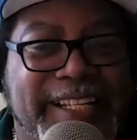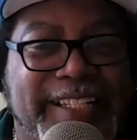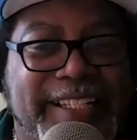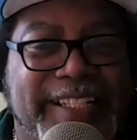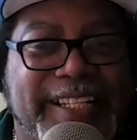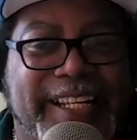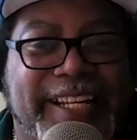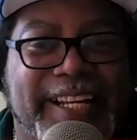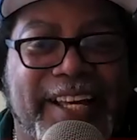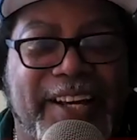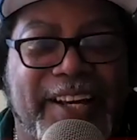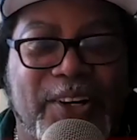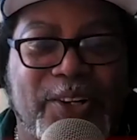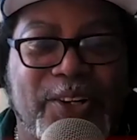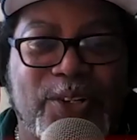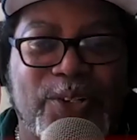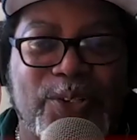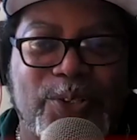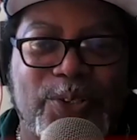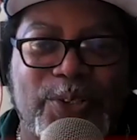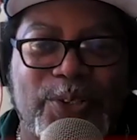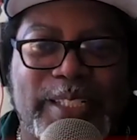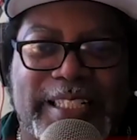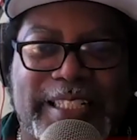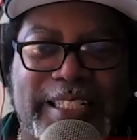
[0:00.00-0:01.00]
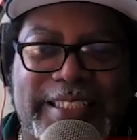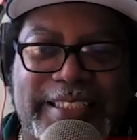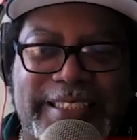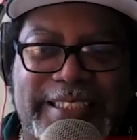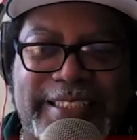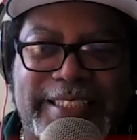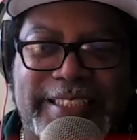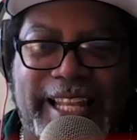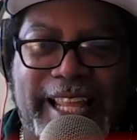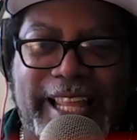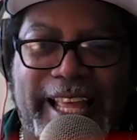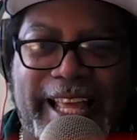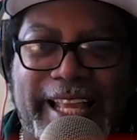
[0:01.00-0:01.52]
It's
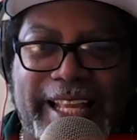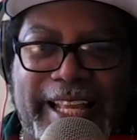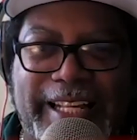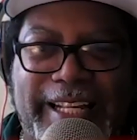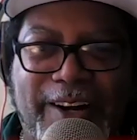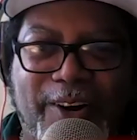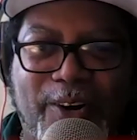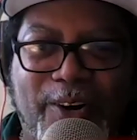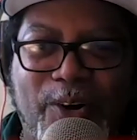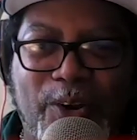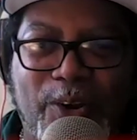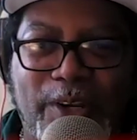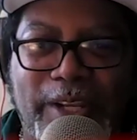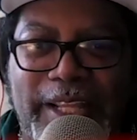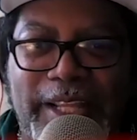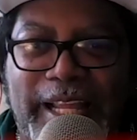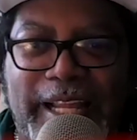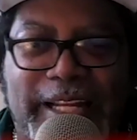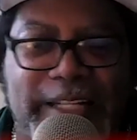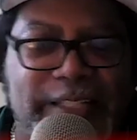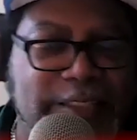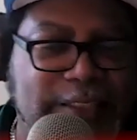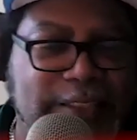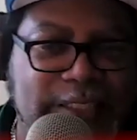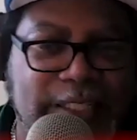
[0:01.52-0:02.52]
like all that,